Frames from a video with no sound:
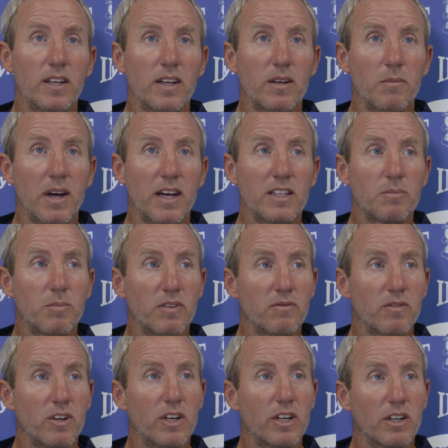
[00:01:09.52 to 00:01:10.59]
Yeah, Matty's been
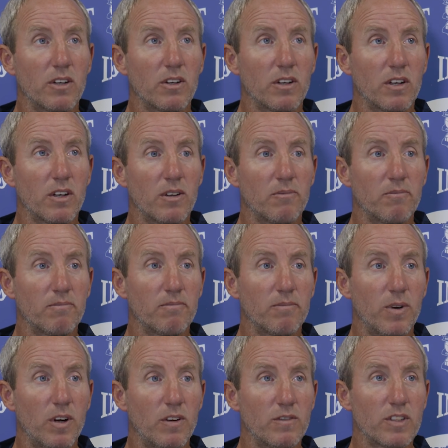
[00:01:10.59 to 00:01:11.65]
very good. Um,
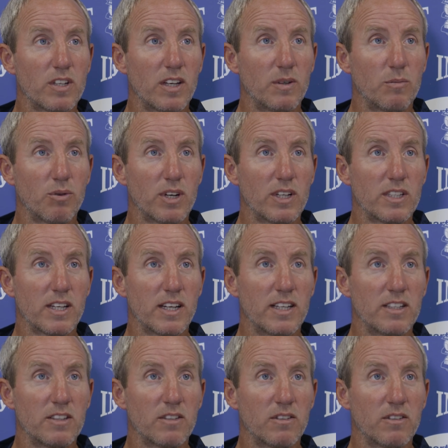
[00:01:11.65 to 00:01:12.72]
obviously,
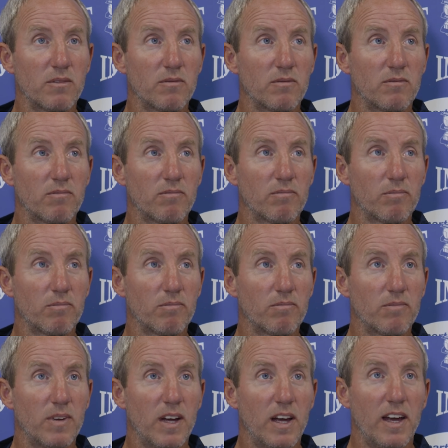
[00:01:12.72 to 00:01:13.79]
pre-season,
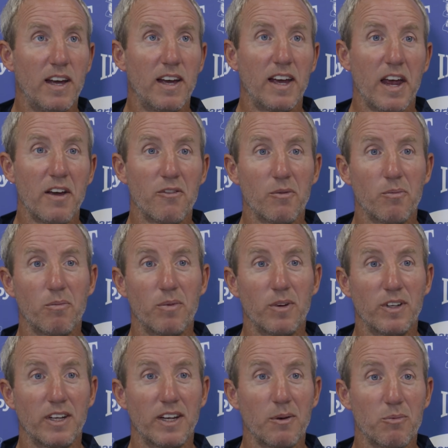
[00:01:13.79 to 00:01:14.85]

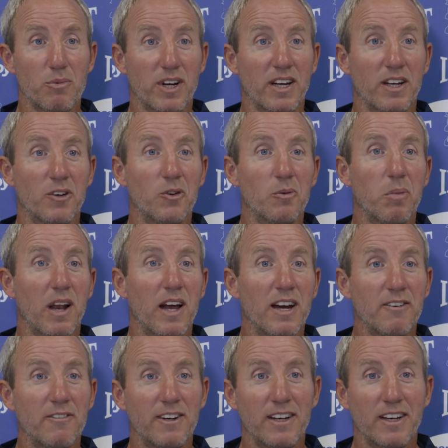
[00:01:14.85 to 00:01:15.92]
you could bring a new
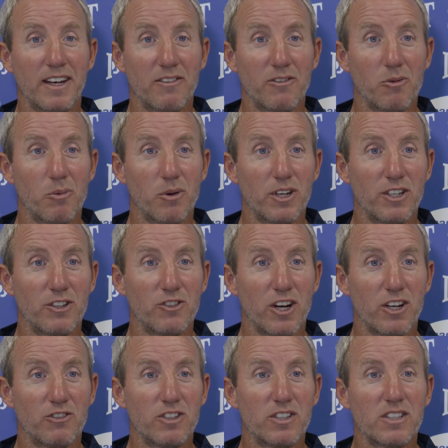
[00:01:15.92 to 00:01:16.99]
player in, and everybody
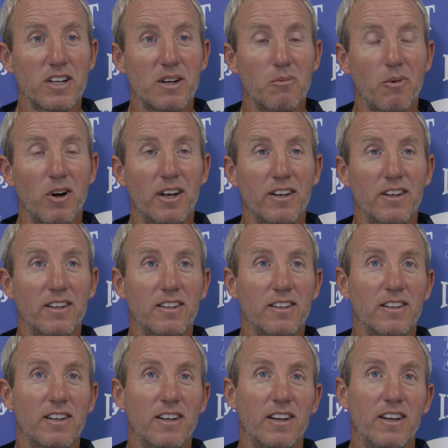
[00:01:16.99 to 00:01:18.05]
judges someone,
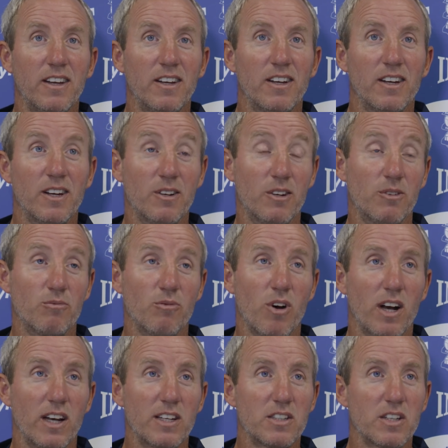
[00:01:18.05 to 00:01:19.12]
uh, and
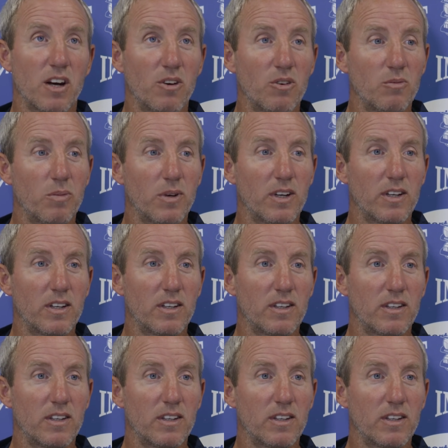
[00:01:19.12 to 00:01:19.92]
rightly so. But